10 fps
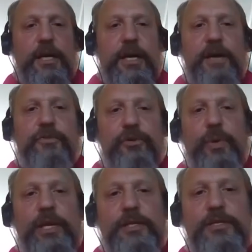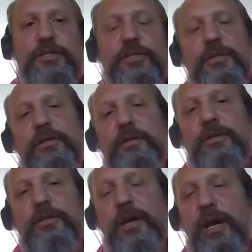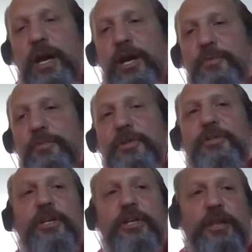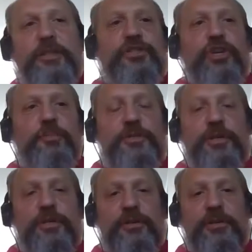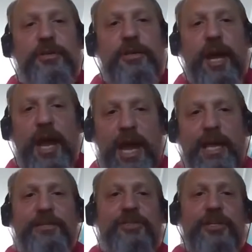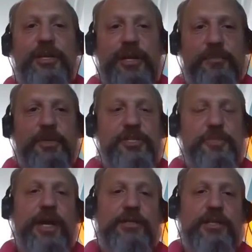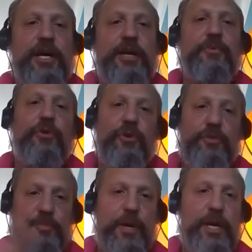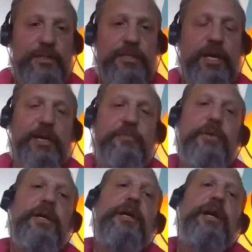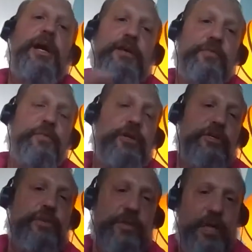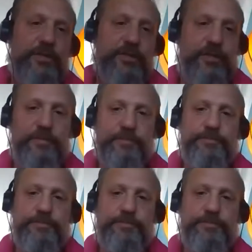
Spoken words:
I've always done other jobs, and in my spare time or part-time, I have worked with dancers.